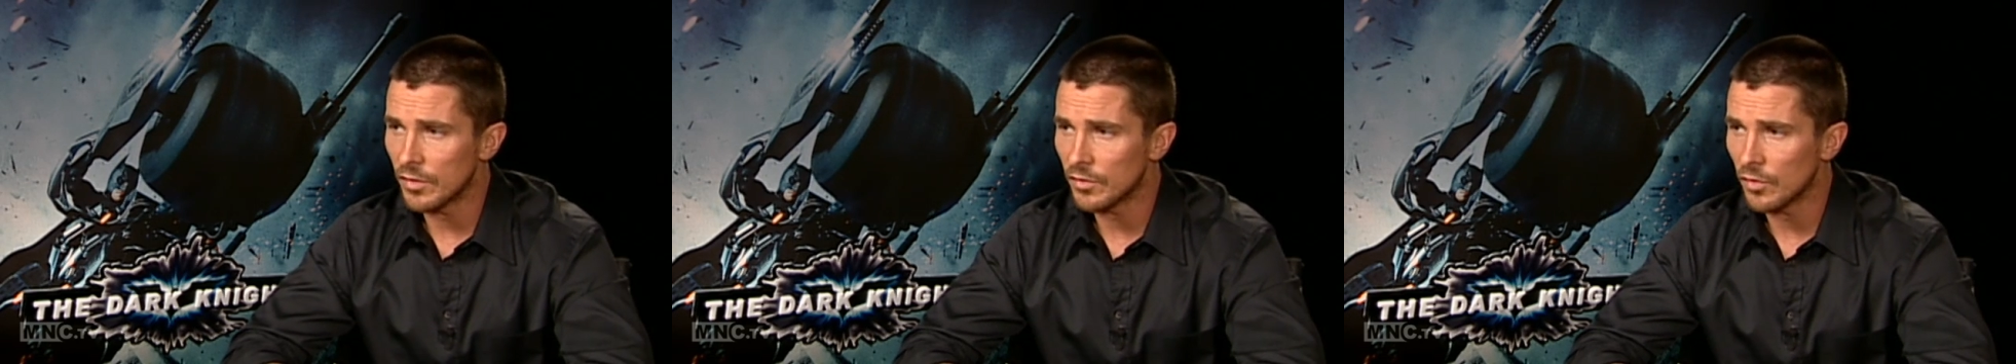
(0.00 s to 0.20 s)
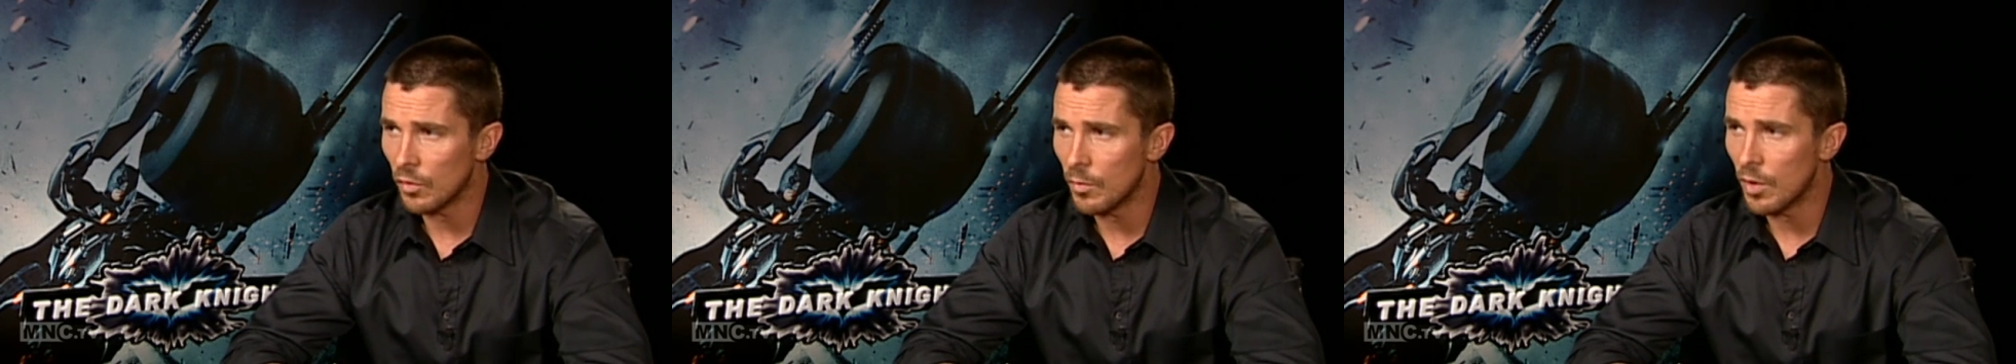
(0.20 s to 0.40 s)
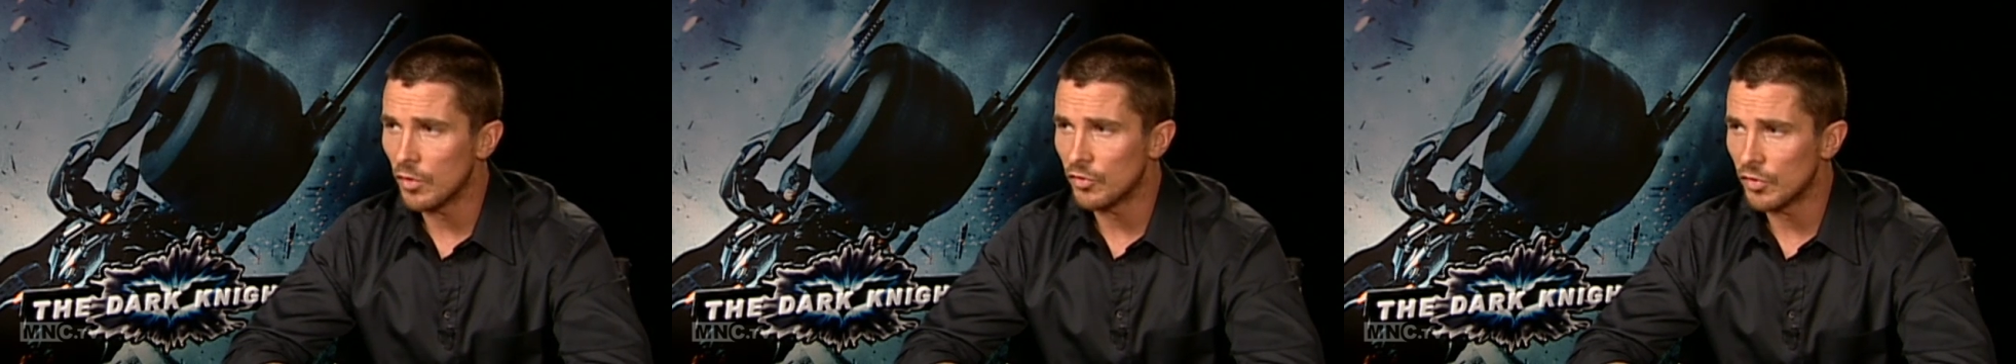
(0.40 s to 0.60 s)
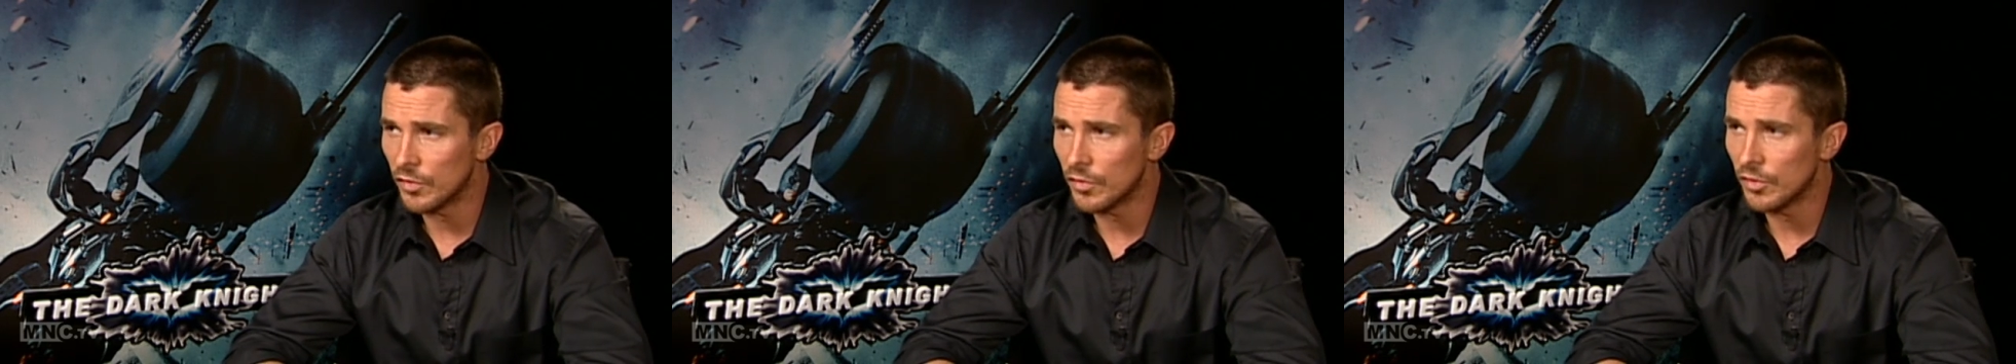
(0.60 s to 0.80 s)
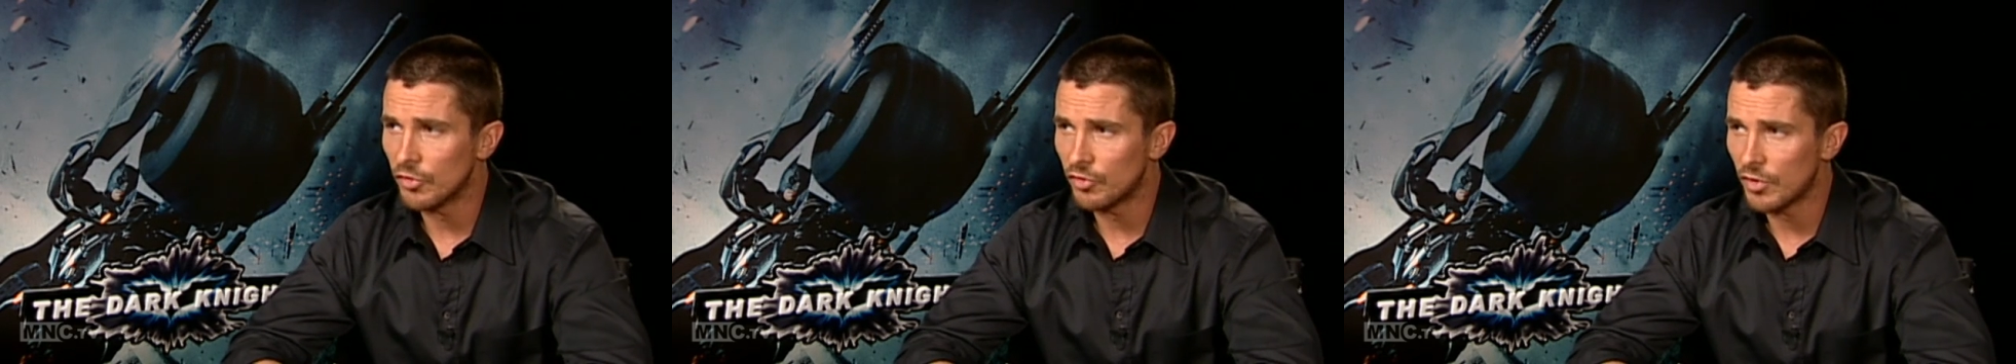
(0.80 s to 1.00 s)
so much is
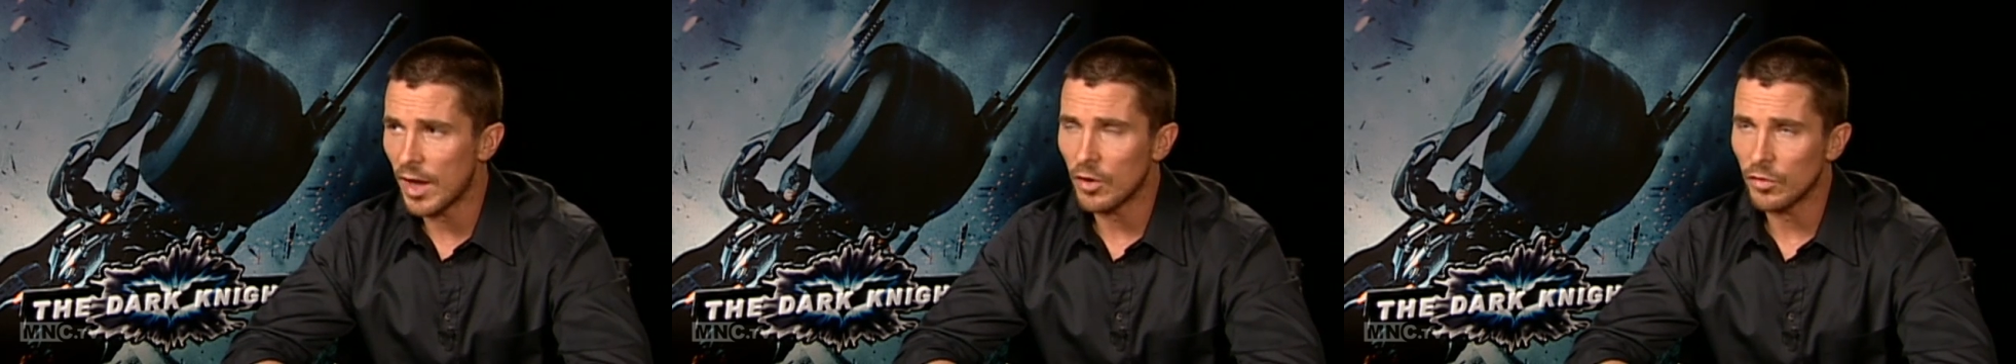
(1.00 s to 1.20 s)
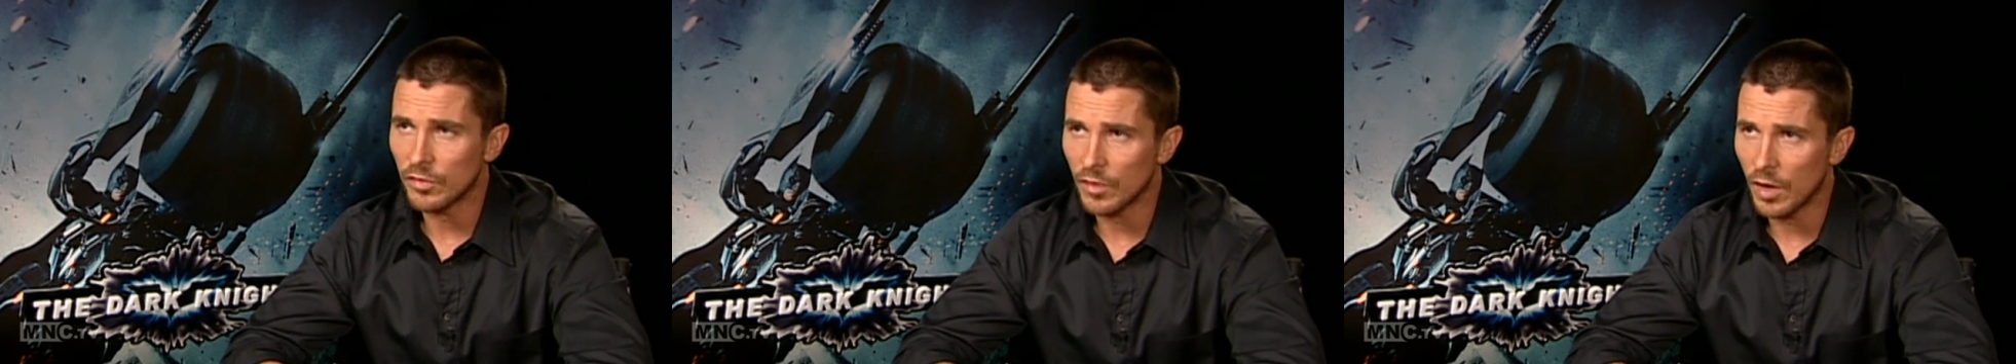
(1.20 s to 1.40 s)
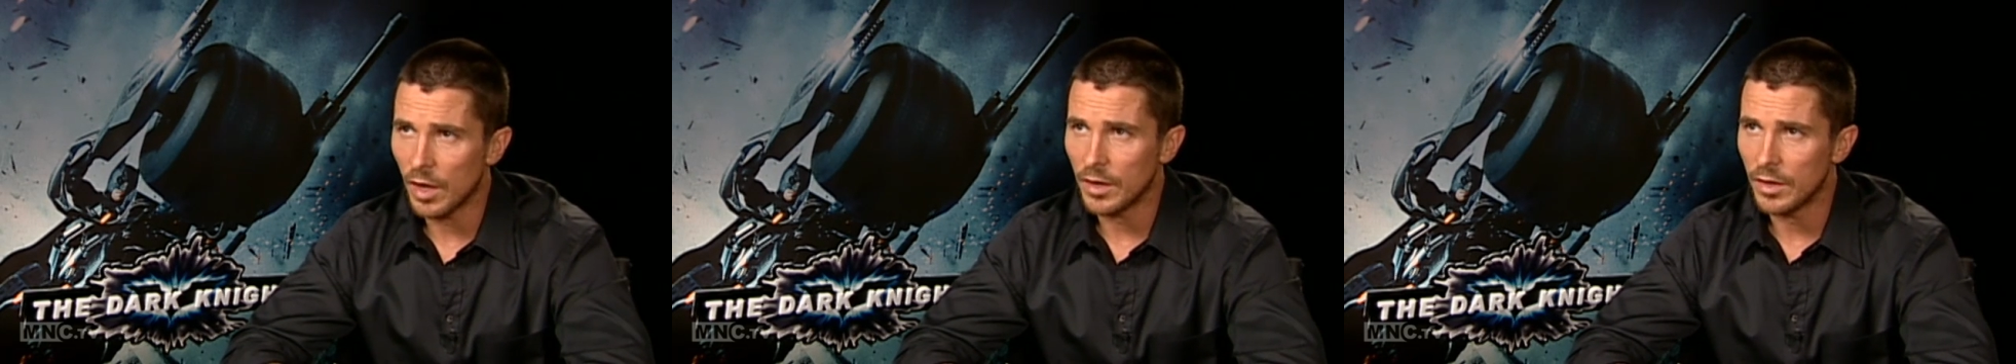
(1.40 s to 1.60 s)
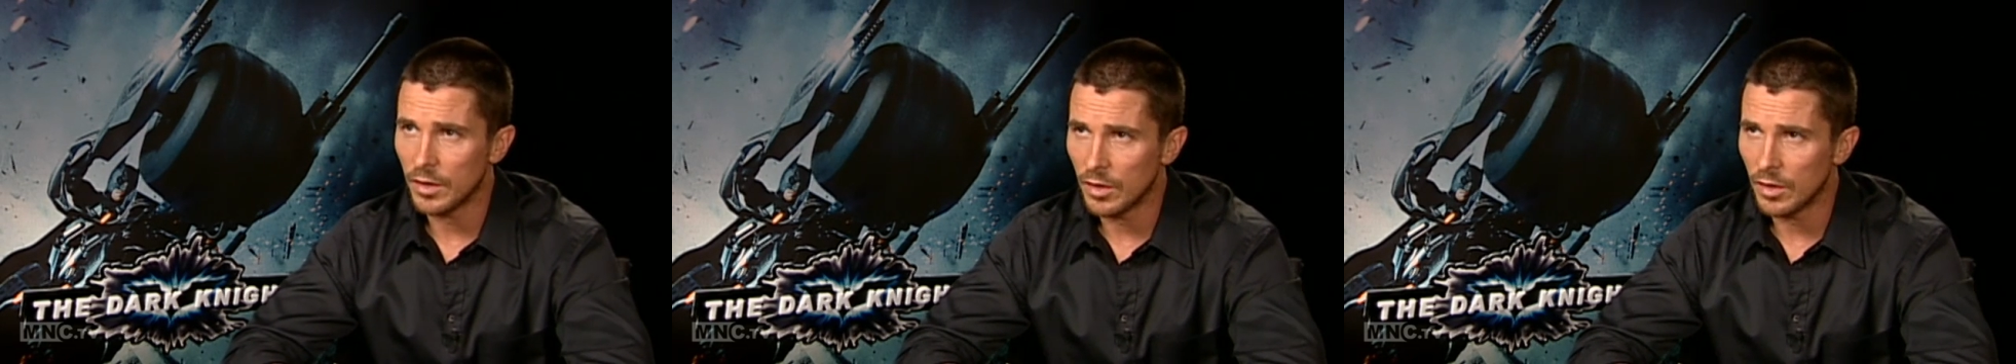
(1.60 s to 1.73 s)
this shadow side,